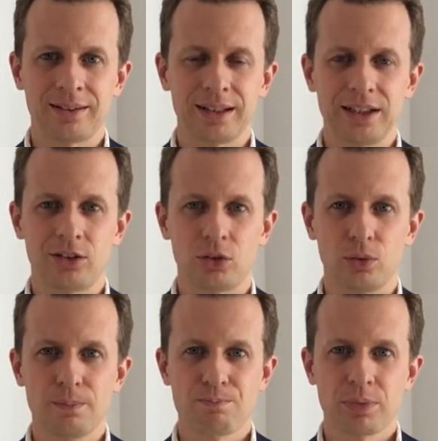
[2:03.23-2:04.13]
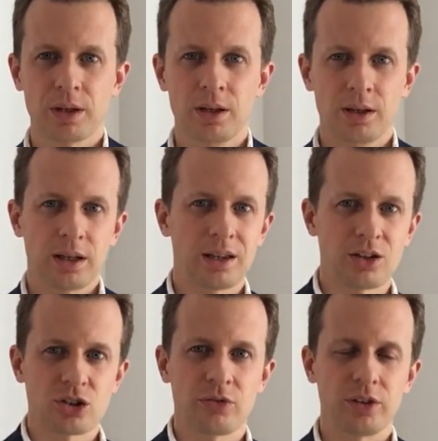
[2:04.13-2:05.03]
this leads to, and the
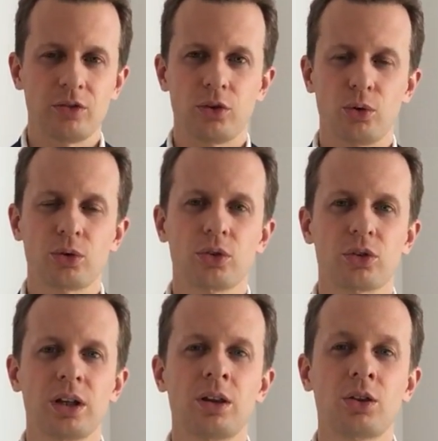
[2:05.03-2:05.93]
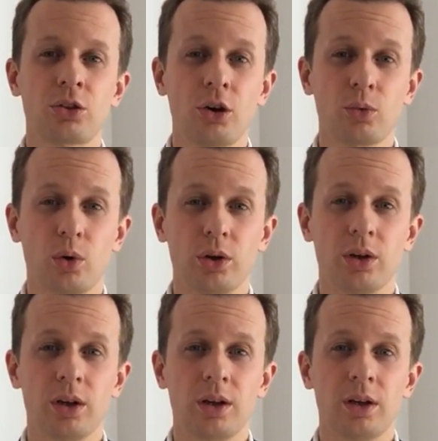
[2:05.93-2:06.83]
shifting focus. And the third
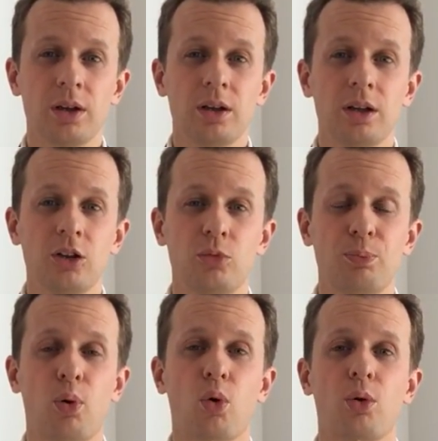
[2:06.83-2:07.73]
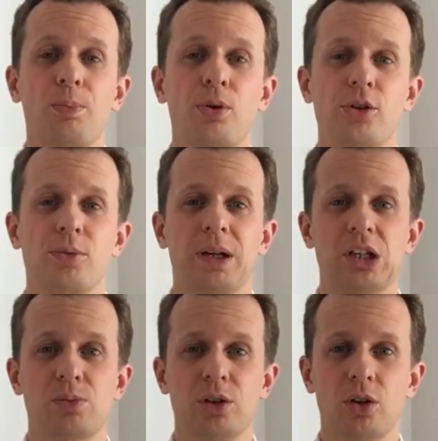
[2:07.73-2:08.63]
one is poor project
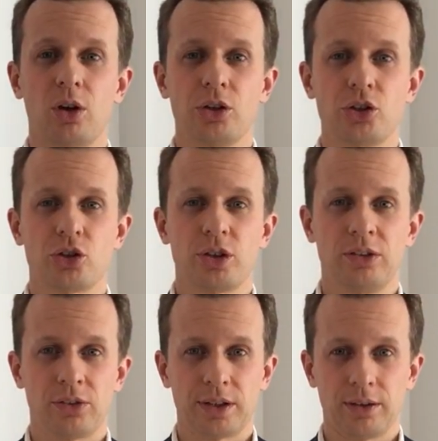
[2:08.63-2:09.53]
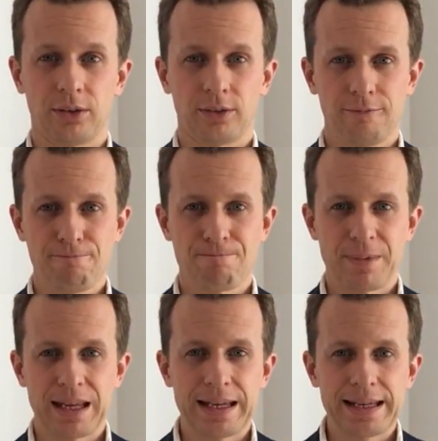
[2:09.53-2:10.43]
management knowledge and skills.
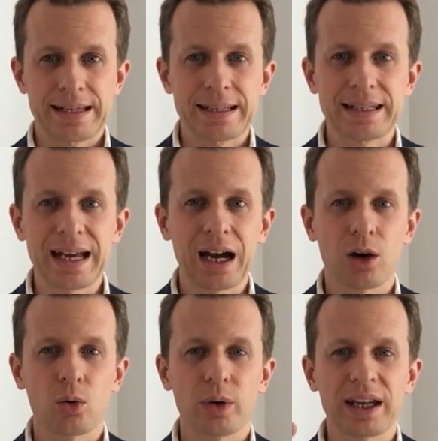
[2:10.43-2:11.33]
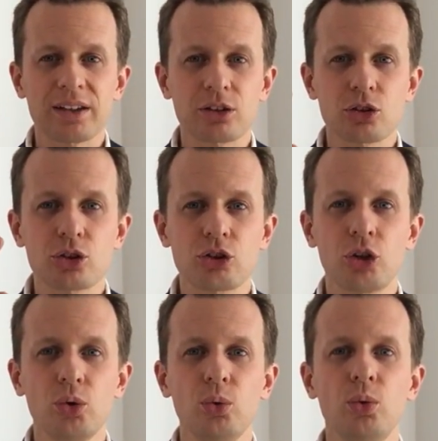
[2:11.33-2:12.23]
Now enter
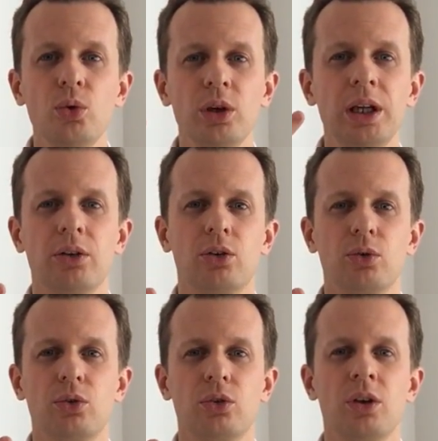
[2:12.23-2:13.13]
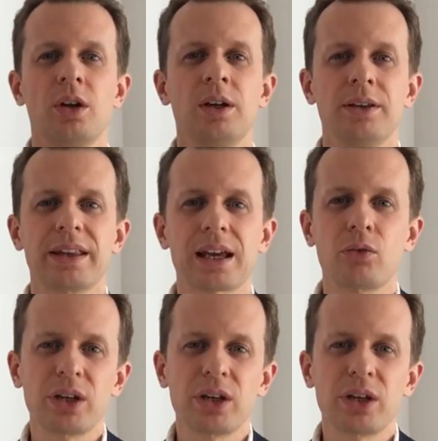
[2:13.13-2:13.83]
two heroes that can